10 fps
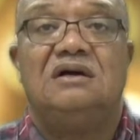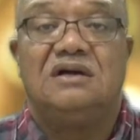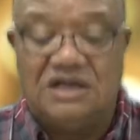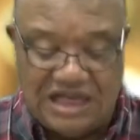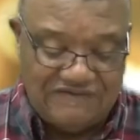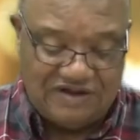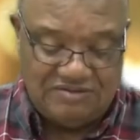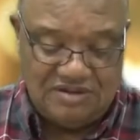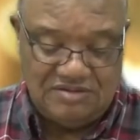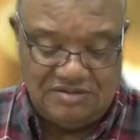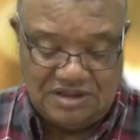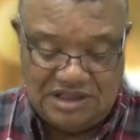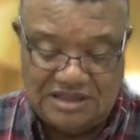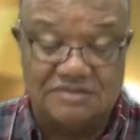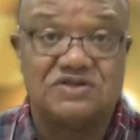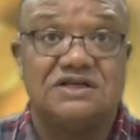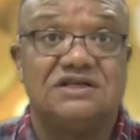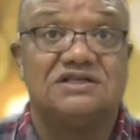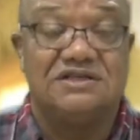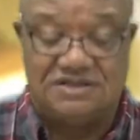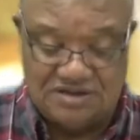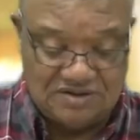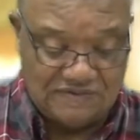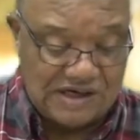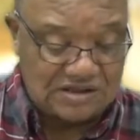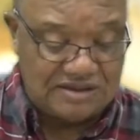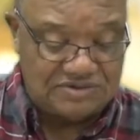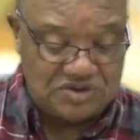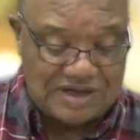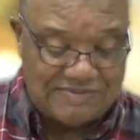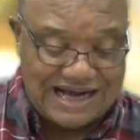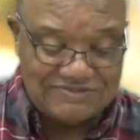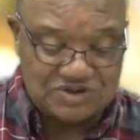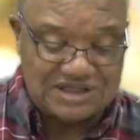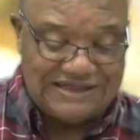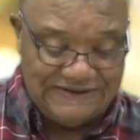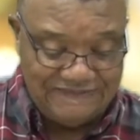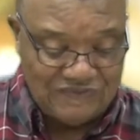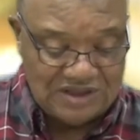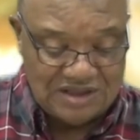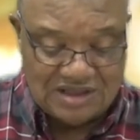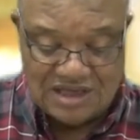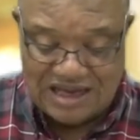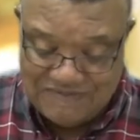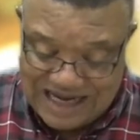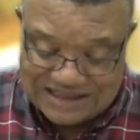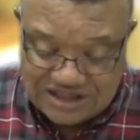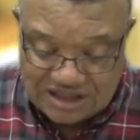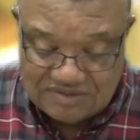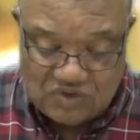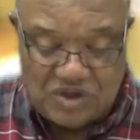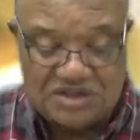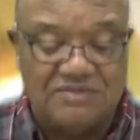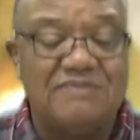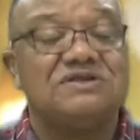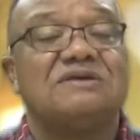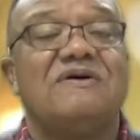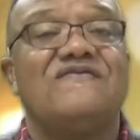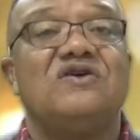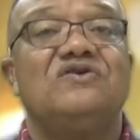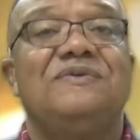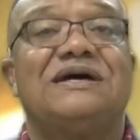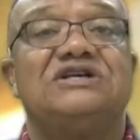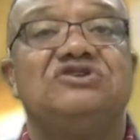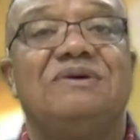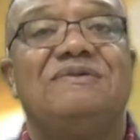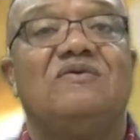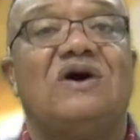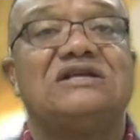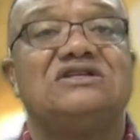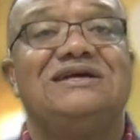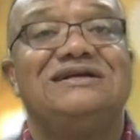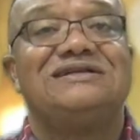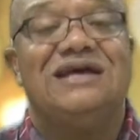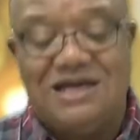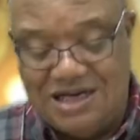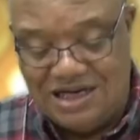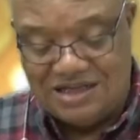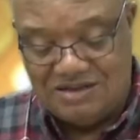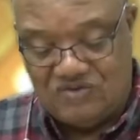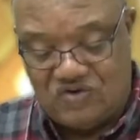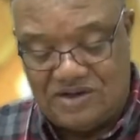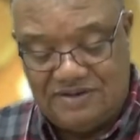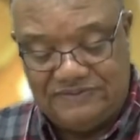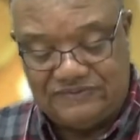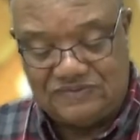Good evening, Kingdom citizens. Welcome to our Bible study. And may I say good morning to maybe some of you, because you may be watching it in the morning.